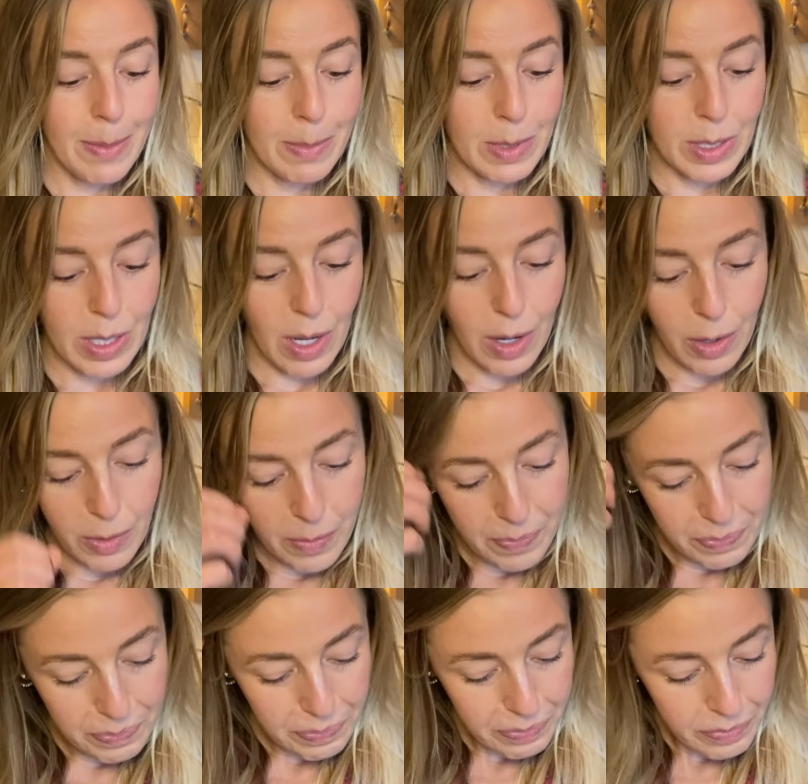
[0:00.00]
So
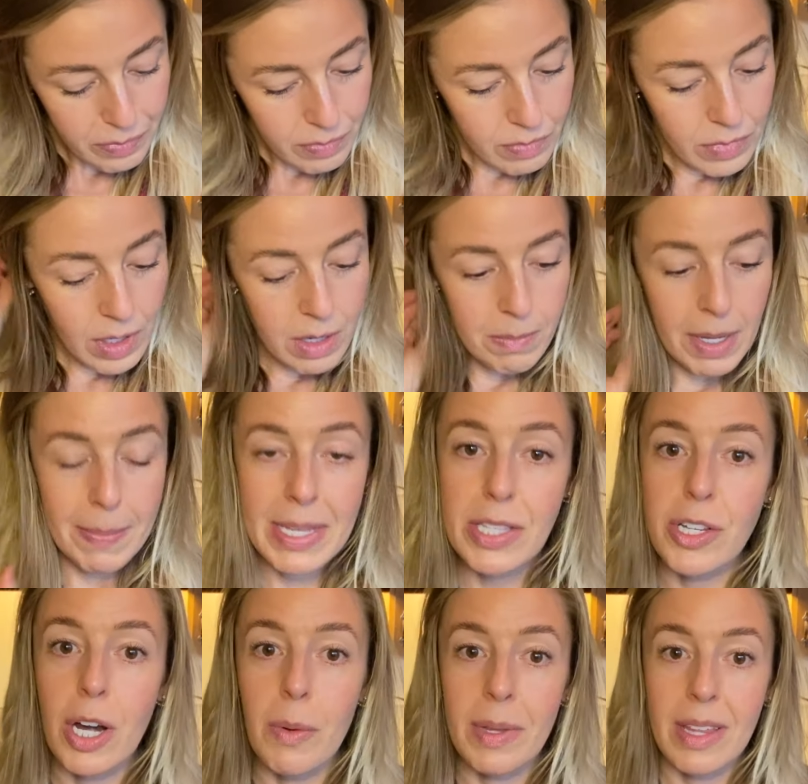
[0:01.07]
maybe
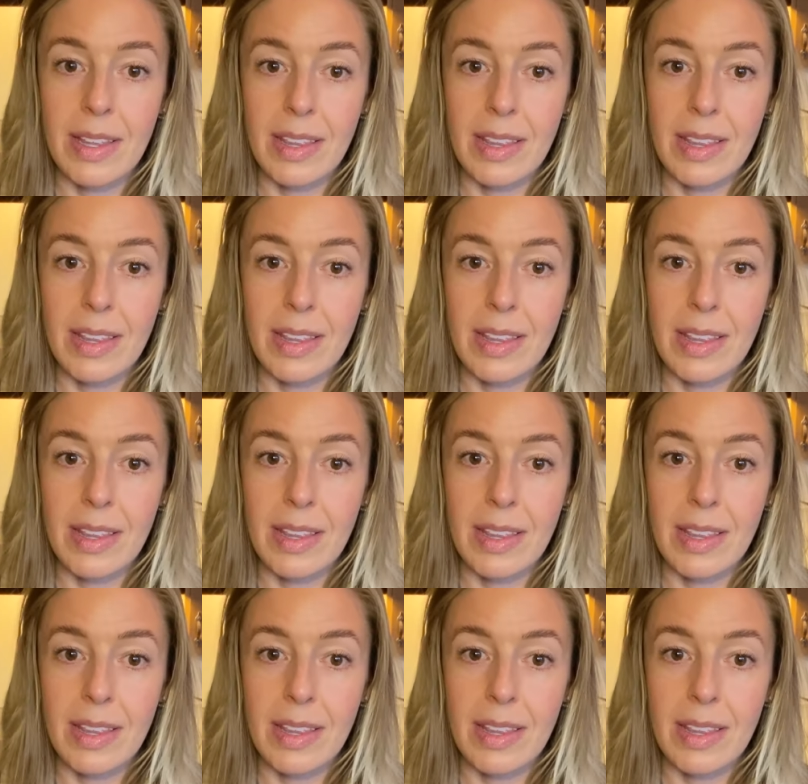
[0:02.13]
start with a